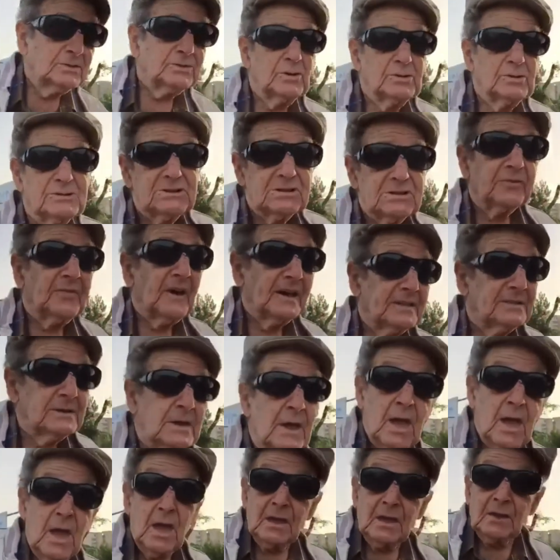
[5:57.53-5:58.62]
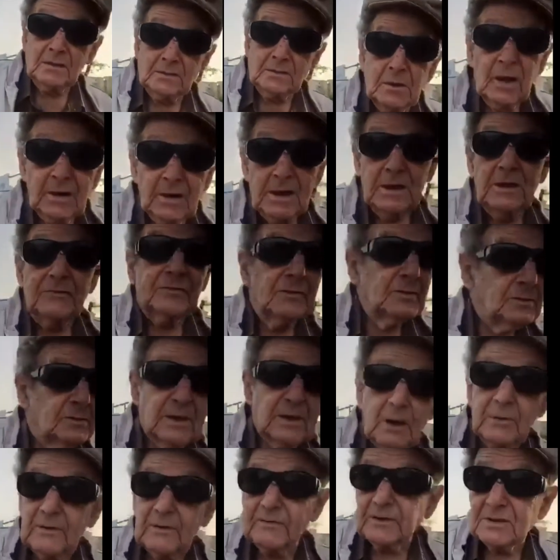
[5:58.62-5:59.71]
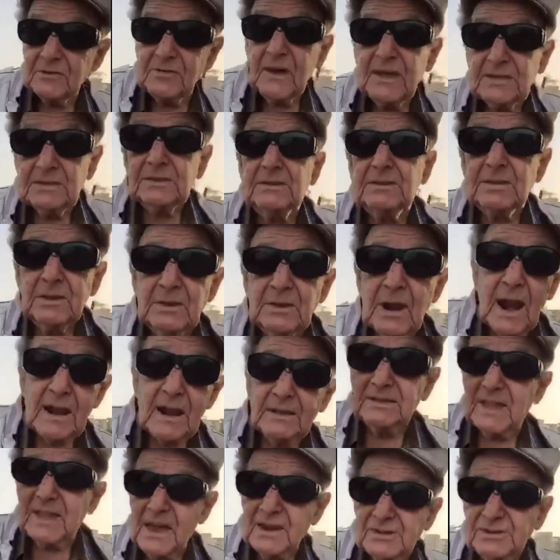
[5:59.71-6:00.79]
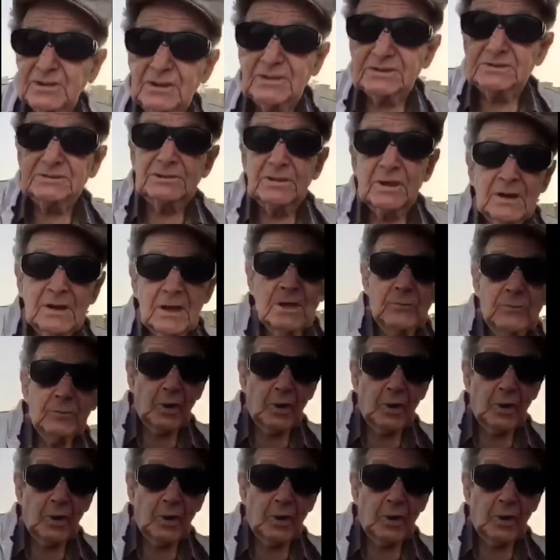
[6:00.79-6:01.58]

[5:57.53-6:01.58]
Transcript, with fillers: The Jews defending, even they're even defending the United Nations